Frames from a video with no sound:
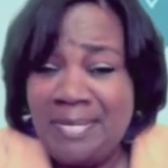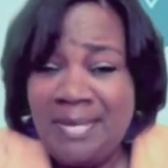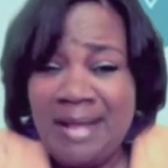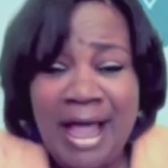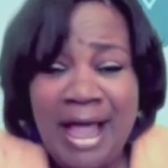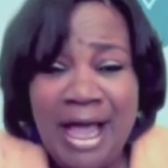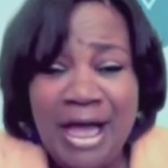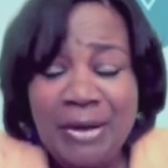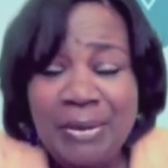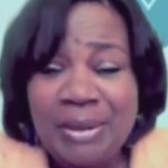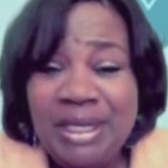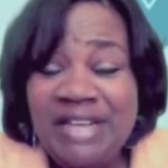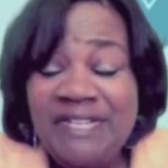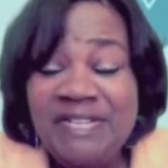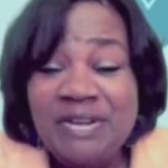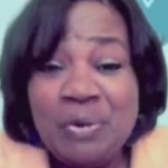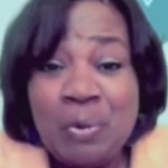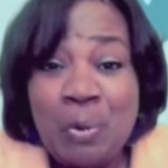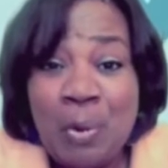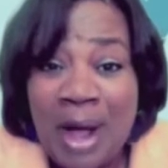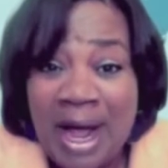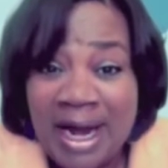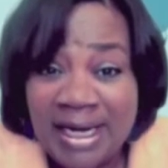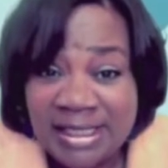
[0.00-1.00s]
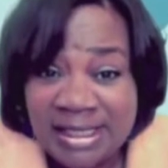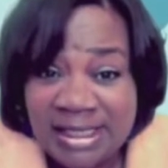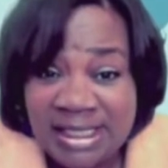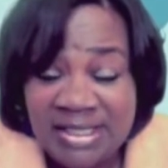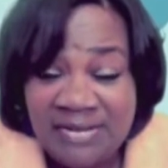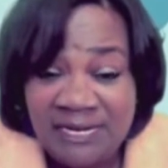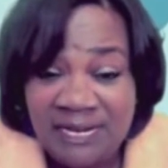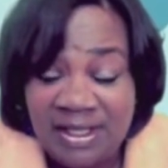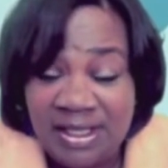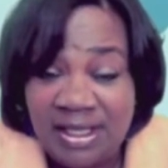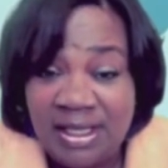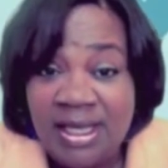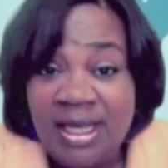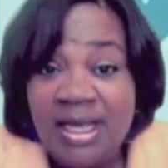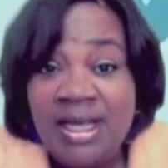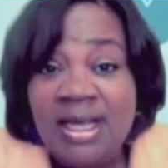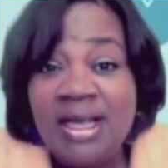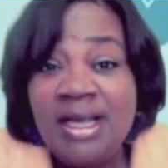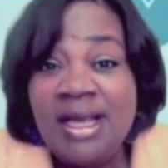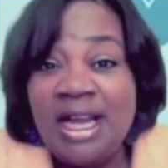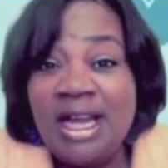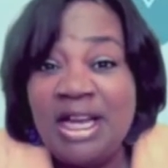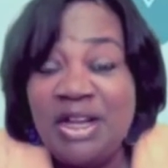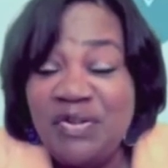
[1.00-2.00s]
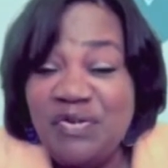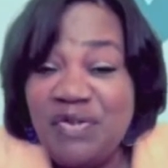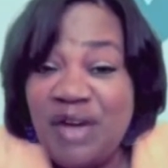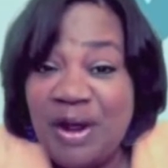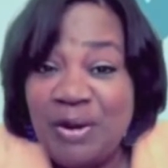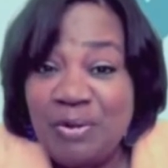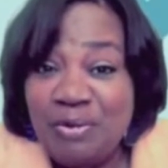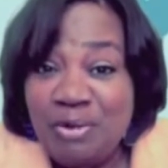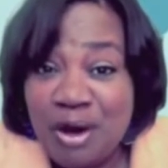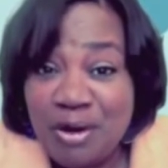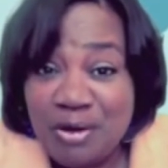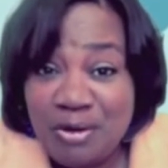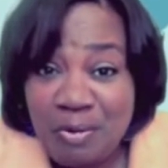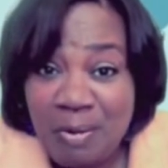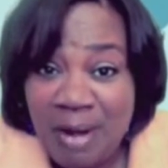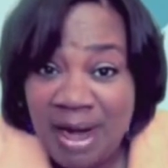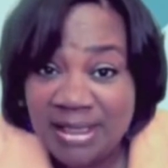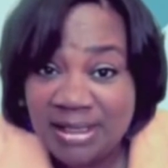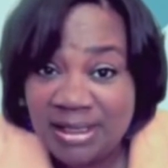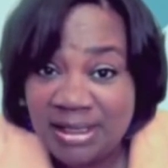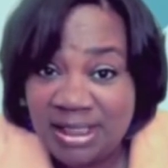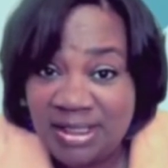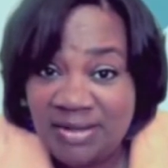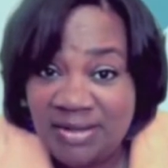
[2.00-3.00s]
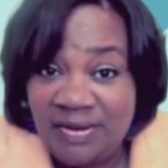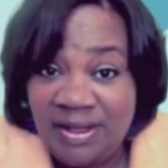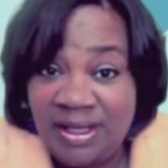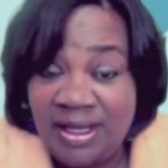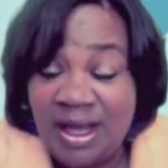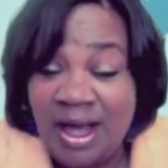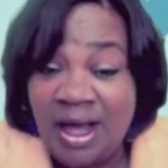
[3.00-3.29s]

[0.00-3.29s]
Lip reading: I don't even watch TV. And if I were to watch TV,